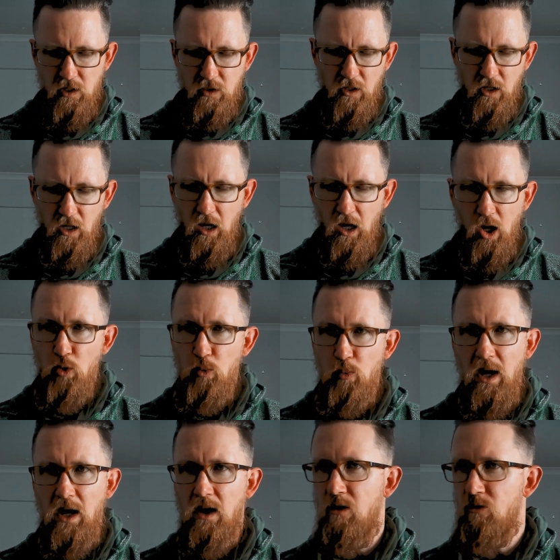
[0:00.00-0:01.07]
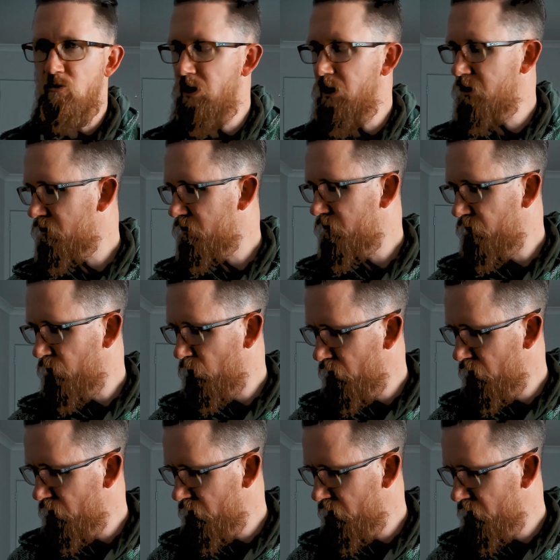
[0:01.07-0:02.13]
The low power runs
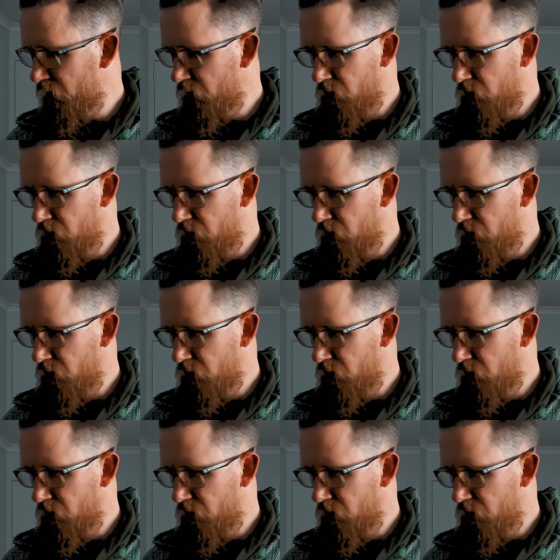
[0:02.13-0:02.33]
for,